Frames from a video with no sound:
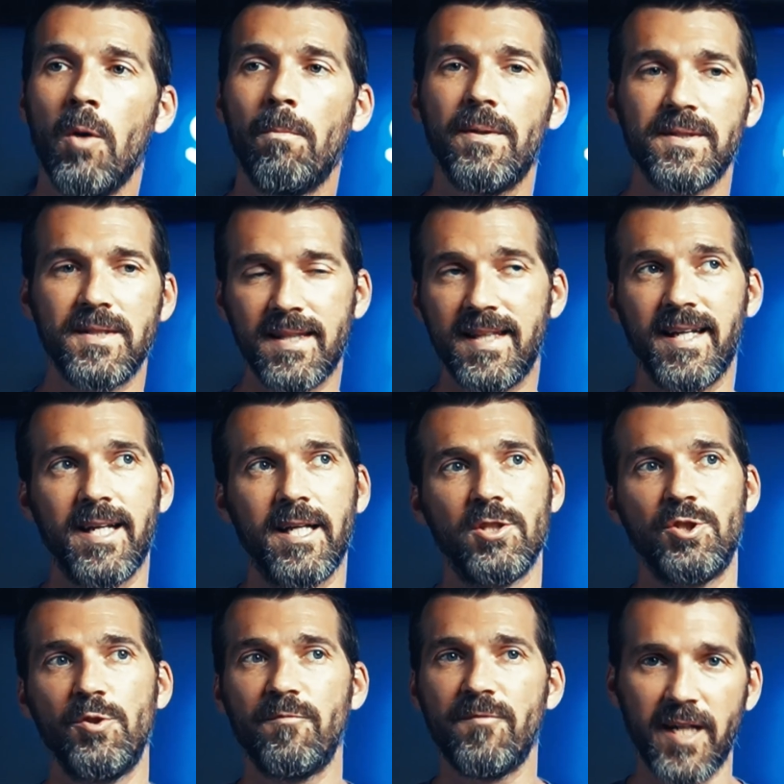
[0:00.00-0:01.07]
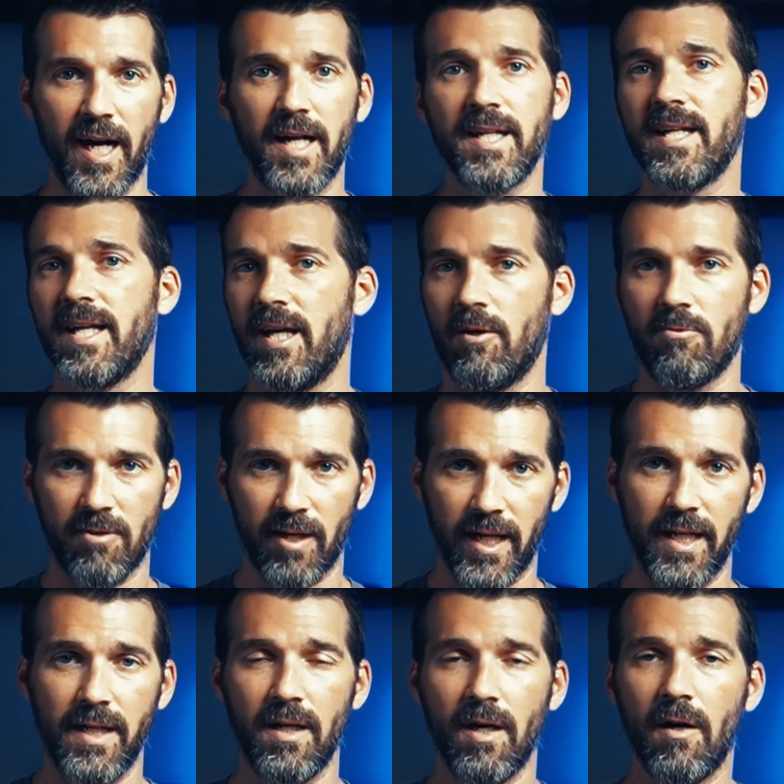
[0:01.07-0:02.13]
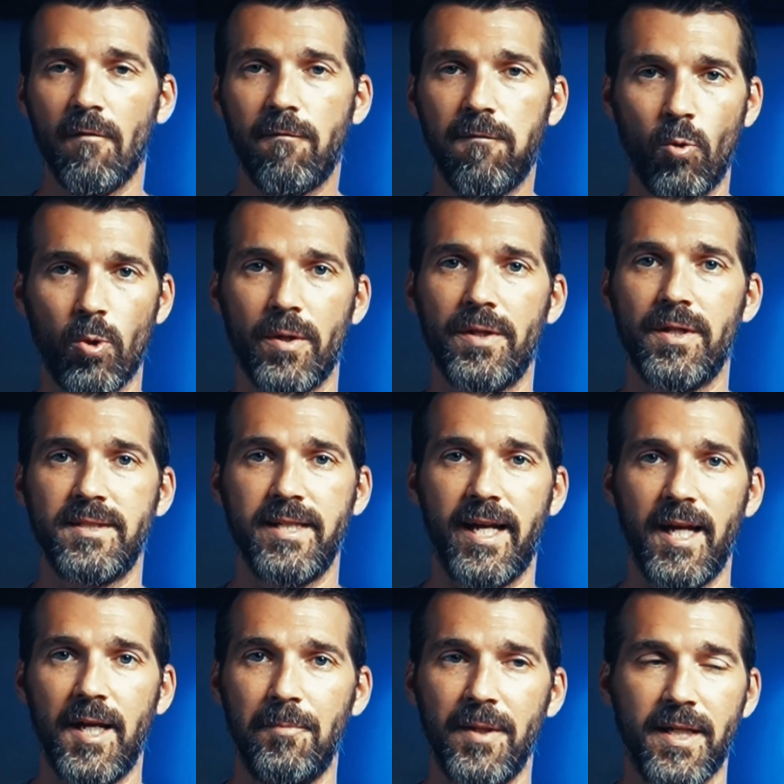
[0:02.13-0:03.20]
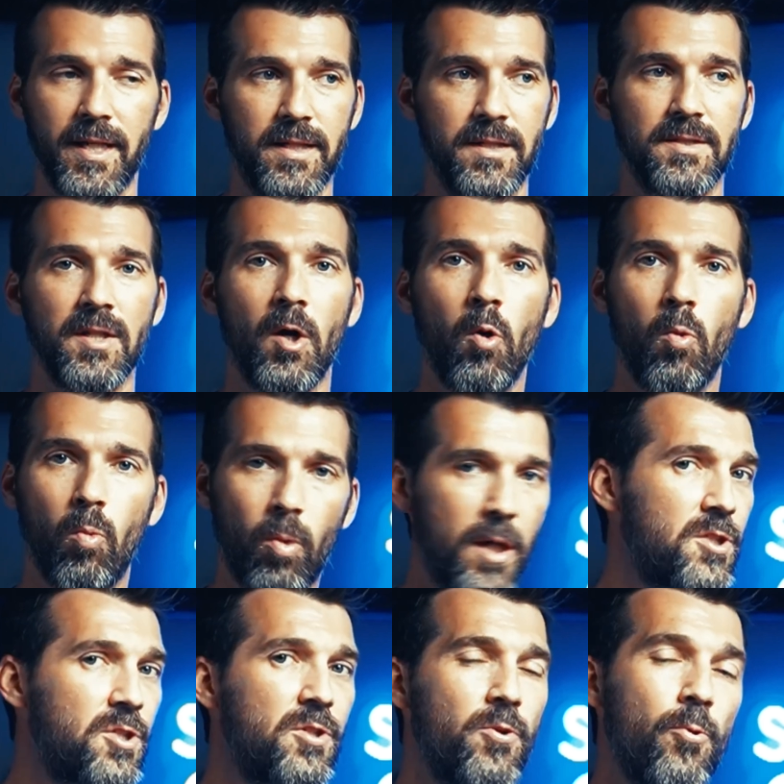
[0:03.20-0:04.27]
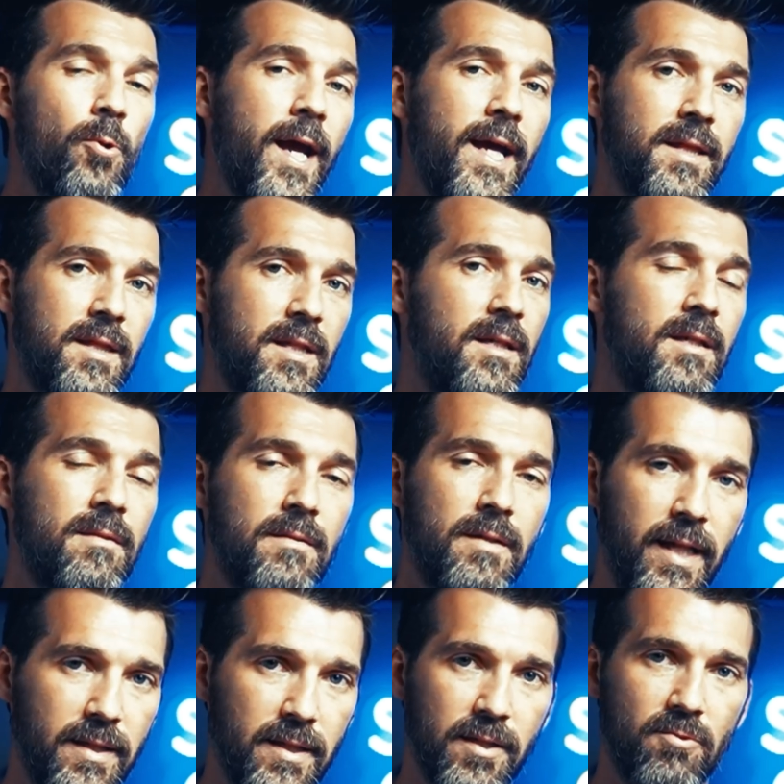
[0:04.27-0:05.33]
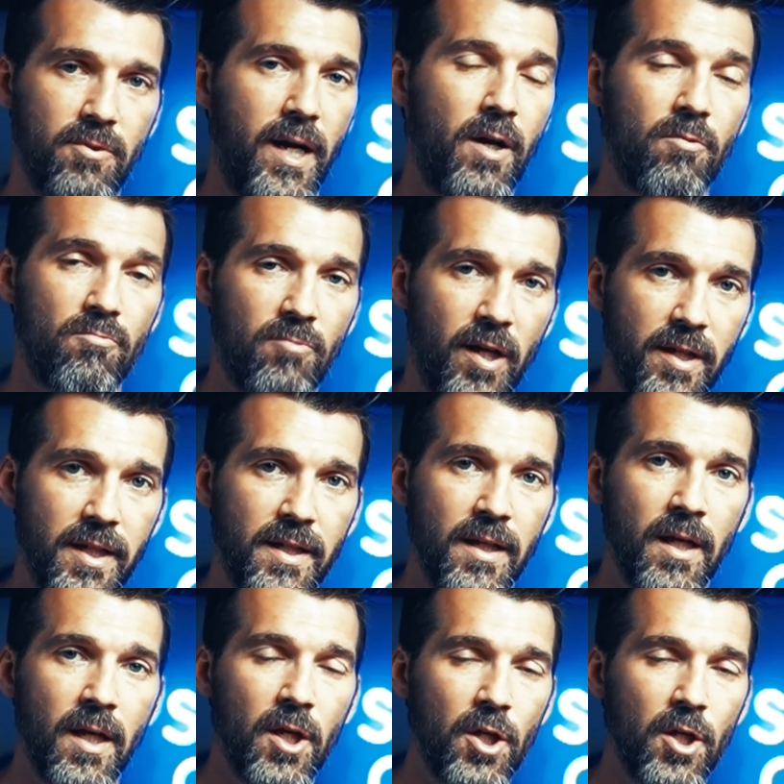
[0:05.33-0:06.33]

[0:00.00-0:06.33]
But the thing is, you've got to get right for the day, because once you hit the, hit the ground running,